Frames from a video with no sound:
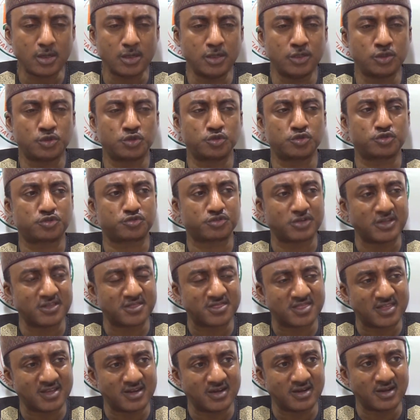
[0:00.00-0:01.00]
We should
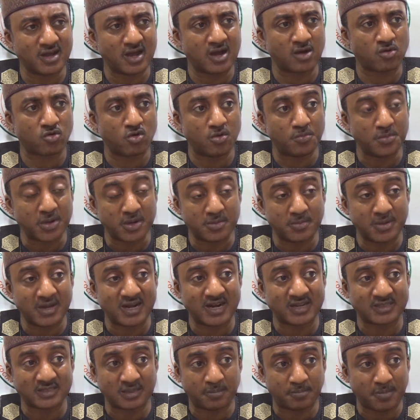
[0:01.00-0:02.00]
strengthen our
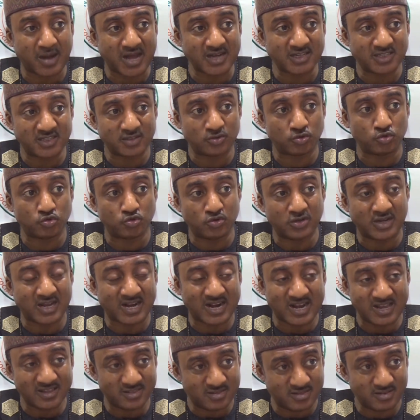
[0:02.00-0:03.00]
commitment as a party to do
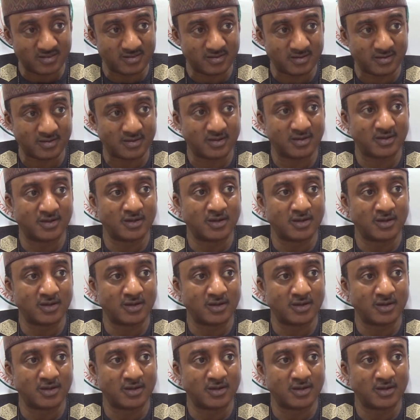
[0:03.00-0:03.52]
the right thing.